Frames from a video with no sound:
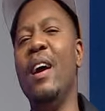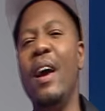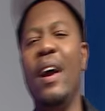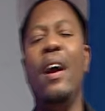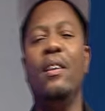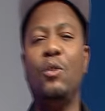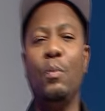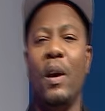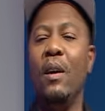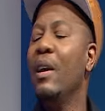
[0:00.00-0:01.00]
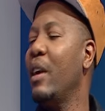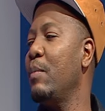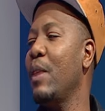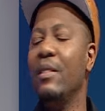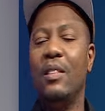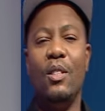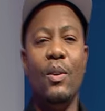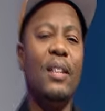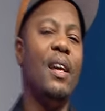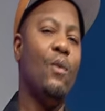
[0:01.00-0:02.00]
hey. Mm. Super. Cape Town City
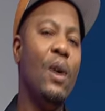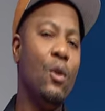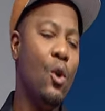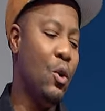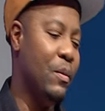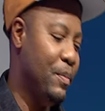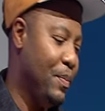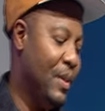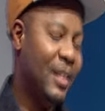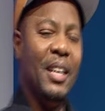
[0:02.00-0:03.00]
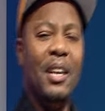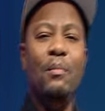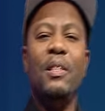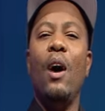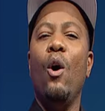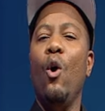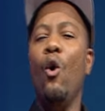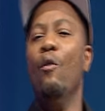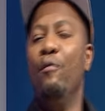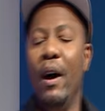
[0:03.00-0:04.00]
was like one goal. Mm. Dreams are
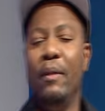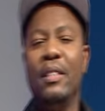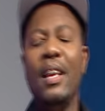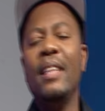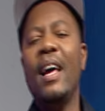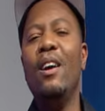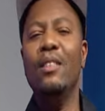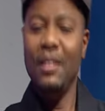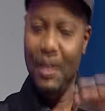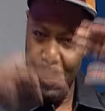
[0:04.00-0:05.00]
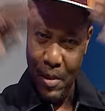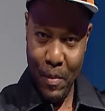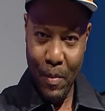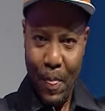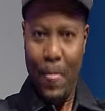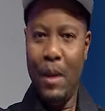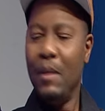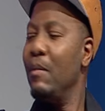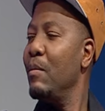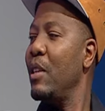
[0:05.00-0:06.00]
over. Mm. Sundowns, mm. mm.
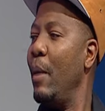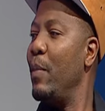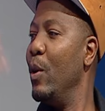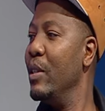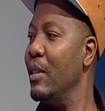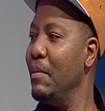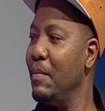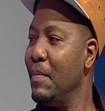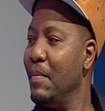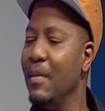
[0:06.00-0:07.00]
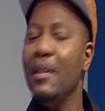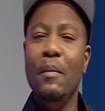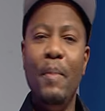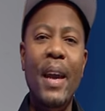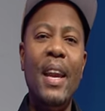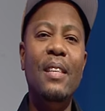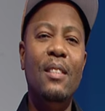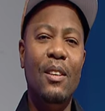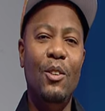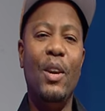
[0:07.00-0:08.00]
champions. Mm. Pirates,
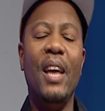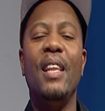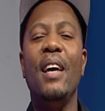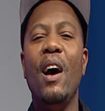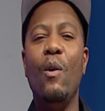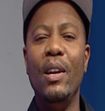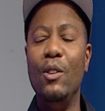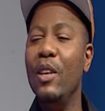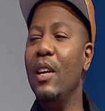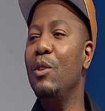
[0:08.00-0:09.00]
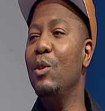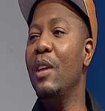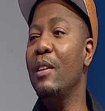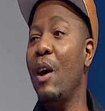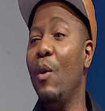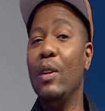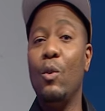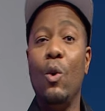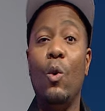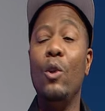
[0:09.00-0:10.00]
you get that award. You know that useless award,
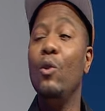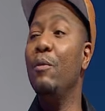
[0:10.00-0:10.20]
go, go to